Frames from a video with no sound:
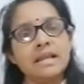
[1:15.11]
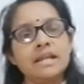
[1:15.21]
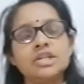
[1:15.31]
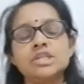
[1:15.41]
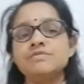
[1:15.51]
he
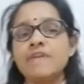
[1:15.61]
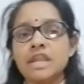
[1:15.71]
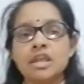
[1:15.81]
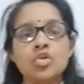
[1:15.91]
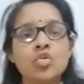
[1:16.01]
is very
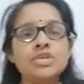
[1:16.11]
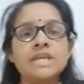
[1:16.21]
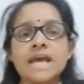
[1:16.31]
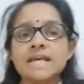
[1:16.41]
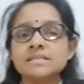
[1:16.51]
good, he
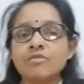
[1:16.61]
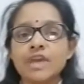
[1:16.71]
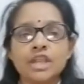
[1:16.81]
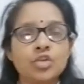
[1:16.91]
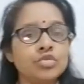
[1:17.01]
has a very
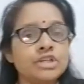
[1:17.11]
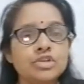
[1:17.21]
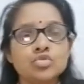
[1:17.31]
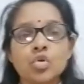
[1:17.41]
good control,